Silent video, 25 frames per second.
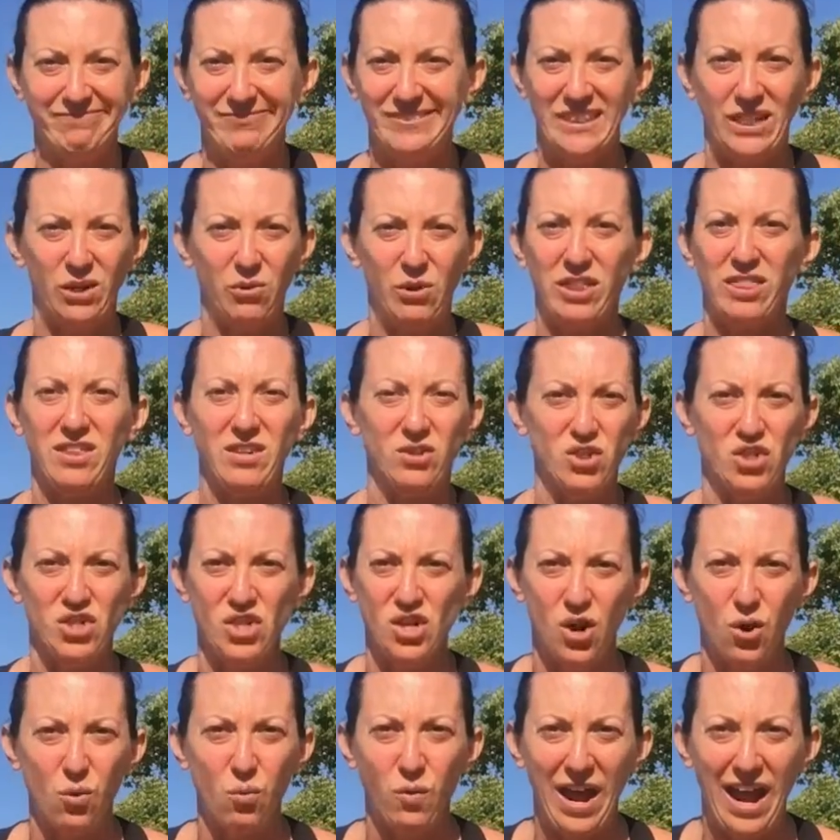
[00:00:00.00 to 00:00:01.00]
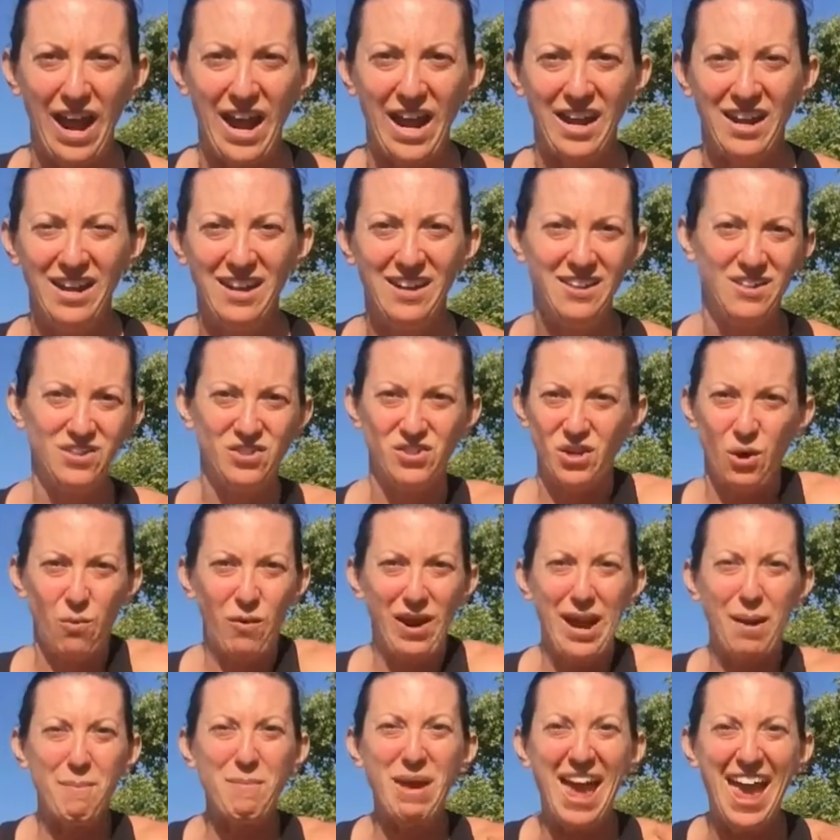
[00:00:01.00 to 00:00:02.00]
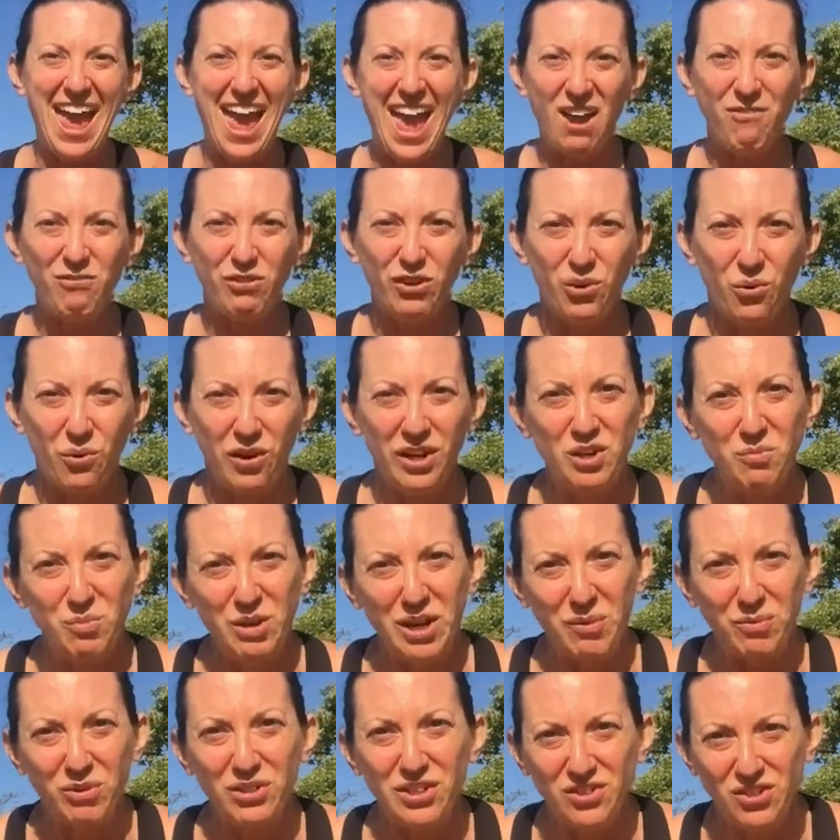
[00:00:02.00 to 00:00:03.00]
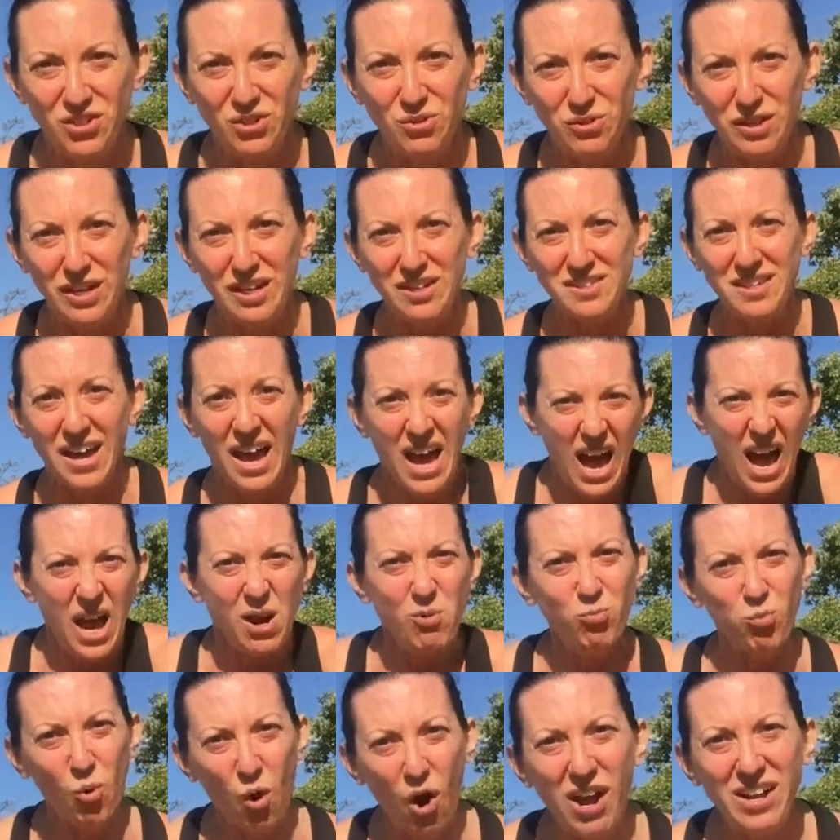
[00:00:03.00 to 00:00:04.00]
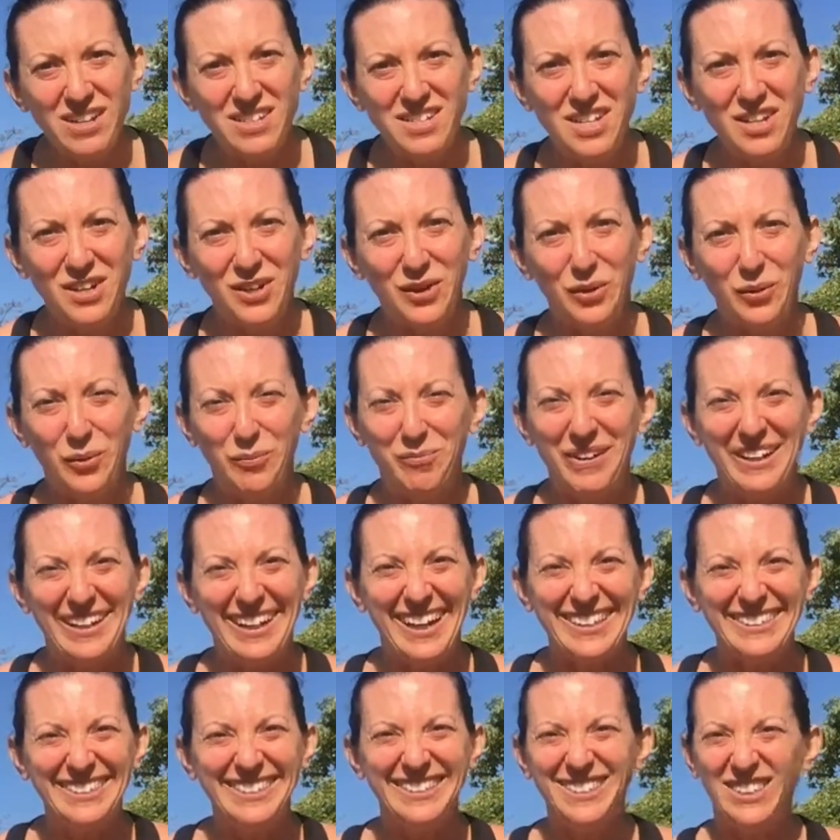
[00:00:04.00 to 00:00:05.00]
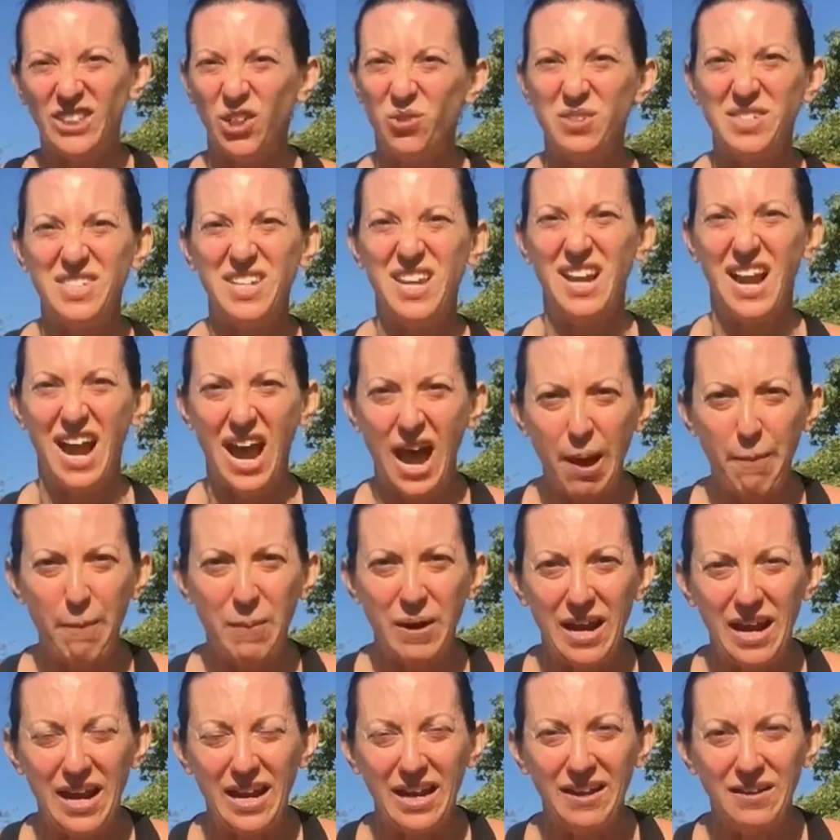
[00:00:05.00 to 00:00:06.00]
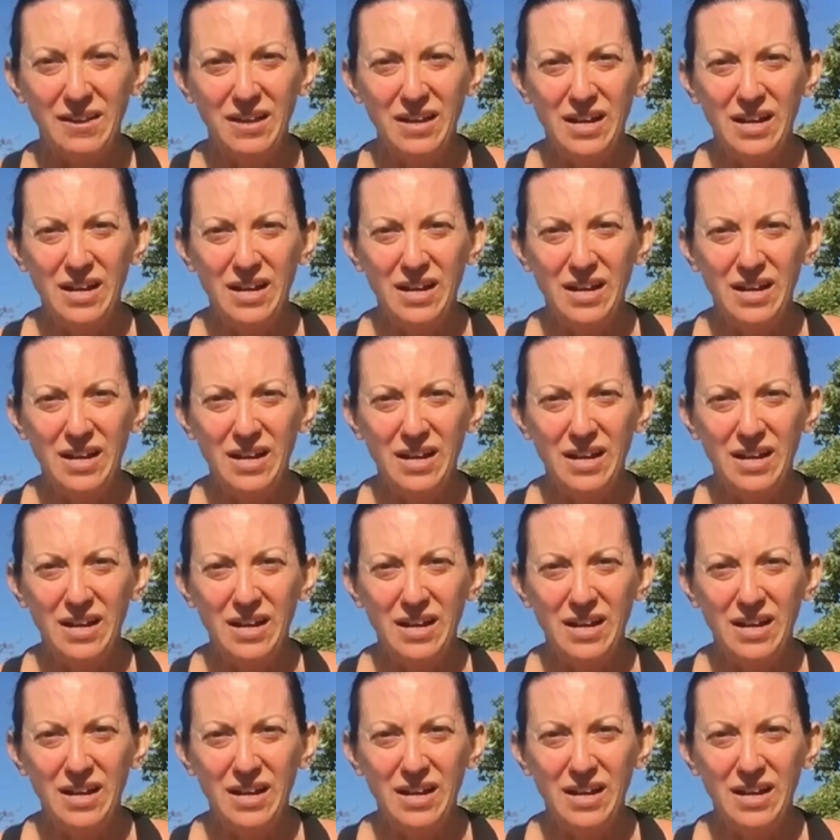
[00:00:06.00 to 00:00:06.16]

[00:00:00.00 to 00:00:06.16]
you know what, there's no way. There's no way I'm ever going to be able to do this. I want to, but I just don't see it happening.